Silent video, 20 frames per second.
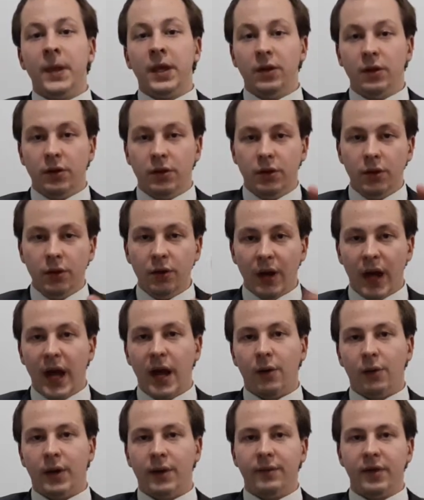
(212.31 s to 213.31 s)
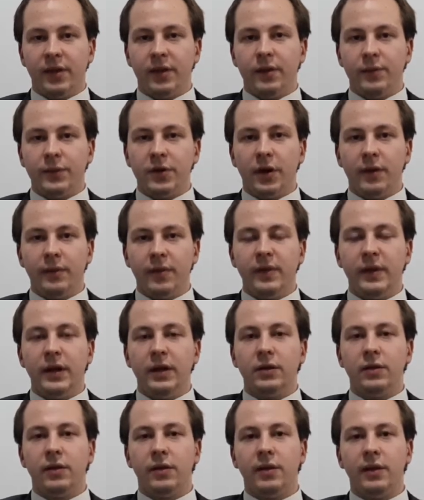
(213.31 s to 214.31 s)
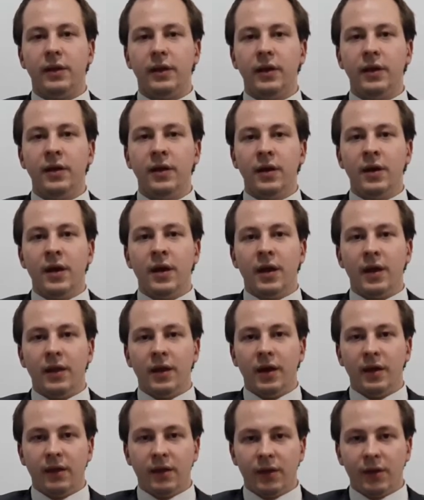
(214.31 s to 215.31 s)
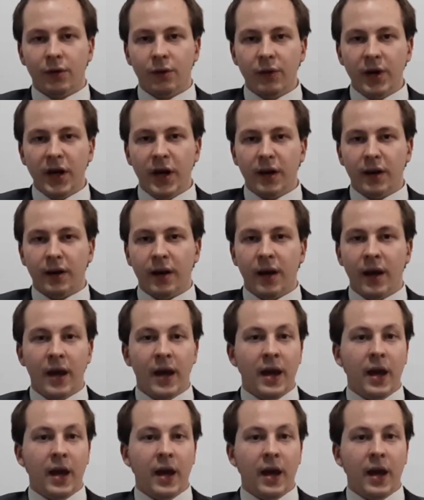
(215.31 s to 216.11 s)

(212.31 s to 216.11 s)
You do, however, sometimes need to see their screen.